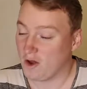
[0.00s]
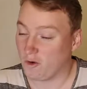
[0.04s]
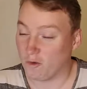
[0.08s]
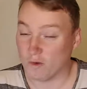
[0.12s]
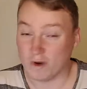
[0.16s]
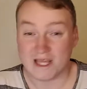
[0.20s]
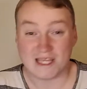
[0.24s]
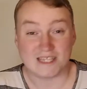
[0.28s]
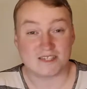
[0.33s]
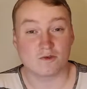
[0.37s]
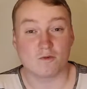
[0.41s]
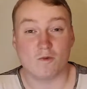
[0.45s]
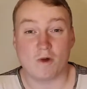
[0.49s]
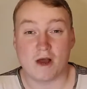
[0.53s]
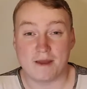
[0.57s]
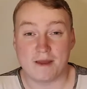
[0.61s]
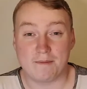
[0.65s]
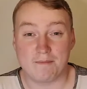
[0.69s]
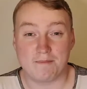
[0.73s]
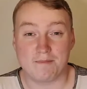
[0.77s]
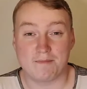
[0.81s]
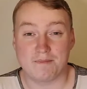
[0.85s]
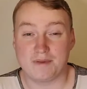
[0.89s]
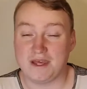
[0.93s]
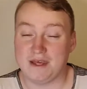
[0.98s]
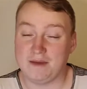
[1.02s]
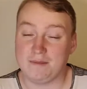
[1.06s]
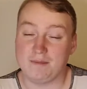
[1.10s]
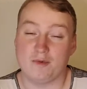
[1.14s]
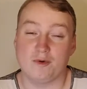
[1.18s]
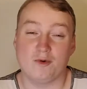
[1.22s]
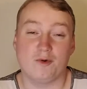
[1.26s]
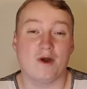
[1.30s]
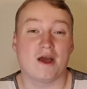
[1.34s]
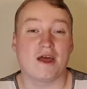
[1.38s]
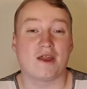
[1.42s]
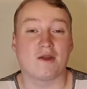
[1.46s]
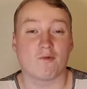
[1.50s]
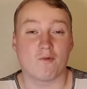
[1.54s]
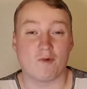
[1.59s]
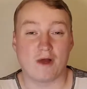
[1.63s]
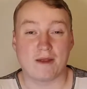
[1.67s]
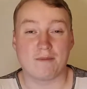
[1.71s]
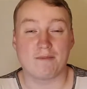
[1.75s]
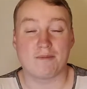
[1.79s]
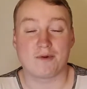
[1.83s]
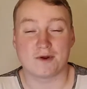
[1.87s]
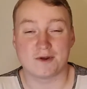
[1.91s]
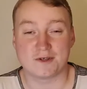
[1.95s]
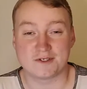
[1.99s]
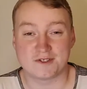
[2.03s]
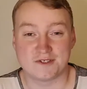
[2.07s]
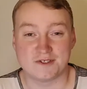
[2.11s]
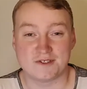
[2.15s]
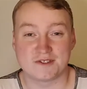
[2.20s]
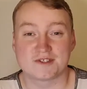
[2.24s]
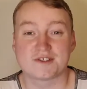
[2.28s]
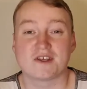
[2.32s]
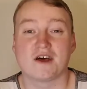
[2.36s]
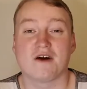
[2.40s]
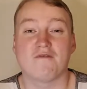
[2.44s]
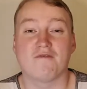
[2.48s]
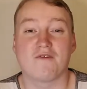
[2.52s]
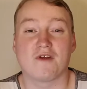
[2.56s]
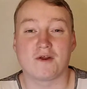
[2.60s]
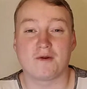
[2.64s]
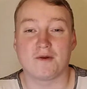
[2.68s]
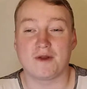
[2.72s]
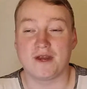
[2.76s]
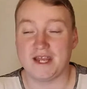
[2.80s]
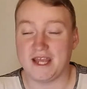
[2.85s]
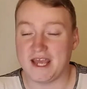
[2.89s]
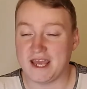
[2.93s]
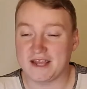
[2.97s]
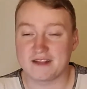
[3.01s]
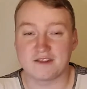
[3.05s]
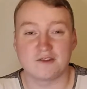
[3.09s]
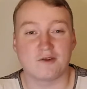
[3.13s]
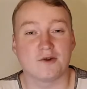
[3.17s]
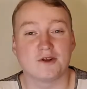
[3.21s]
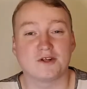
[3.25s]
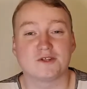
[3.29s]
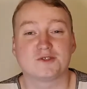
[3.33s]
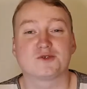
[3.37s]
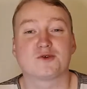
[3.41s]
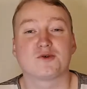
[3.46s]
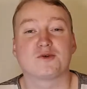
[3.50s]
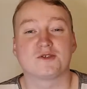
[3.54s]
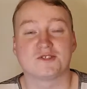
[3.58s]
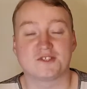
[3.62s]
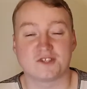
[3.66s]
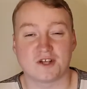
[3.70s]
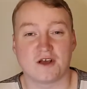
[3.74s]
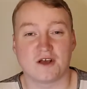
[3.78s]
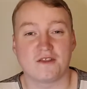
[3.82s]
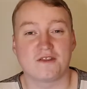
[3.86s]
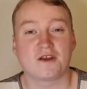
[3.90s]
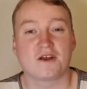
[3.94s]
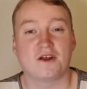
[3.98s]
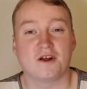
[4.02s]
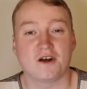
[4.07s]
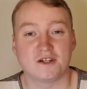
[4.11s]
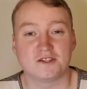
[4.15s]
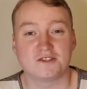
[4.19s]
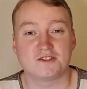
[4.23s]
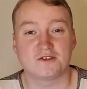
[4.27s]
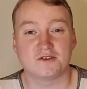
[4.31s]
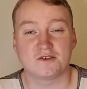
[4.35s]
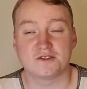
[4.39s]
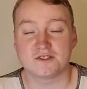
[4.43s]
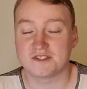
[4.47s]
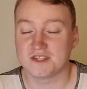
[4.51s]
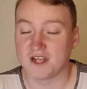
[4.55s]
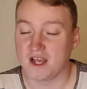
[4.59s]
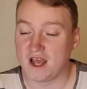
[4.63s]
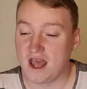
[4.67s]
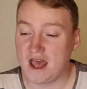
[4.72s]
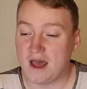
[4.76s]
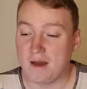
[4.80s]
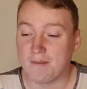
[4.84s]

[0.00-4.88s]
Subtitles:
We as white people and white persons are very ignorant towards other cultures.